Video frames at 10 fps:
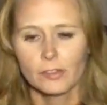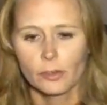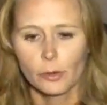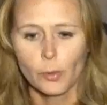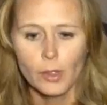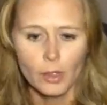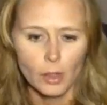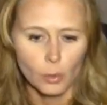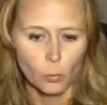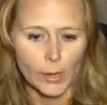So
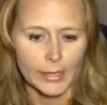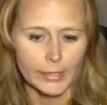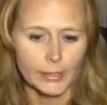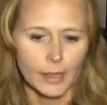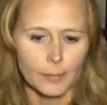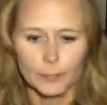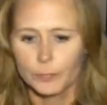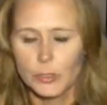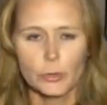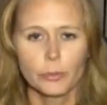when,
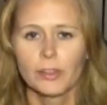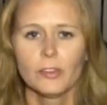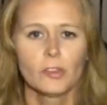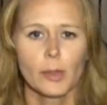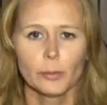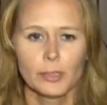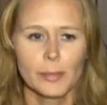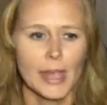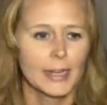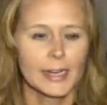you know, things got really bad,